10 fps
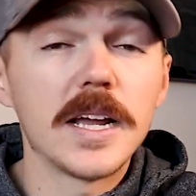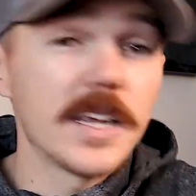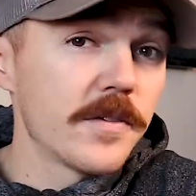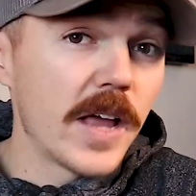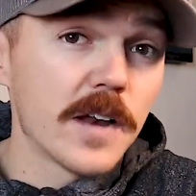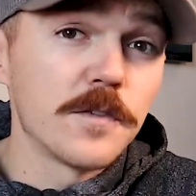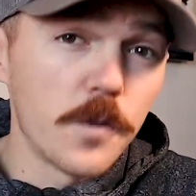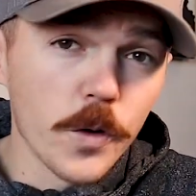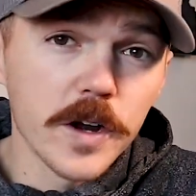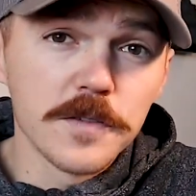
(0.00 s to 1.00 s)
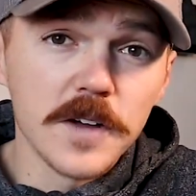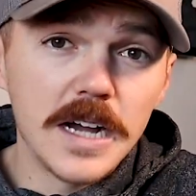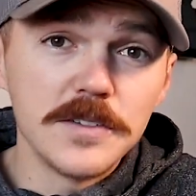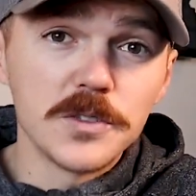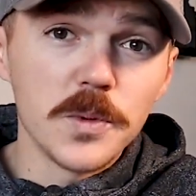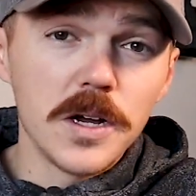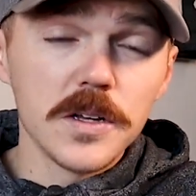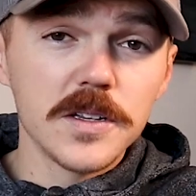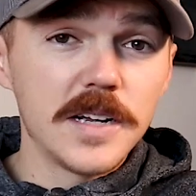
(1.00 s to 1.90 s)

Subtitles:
I give that a 4 out of 5 as well.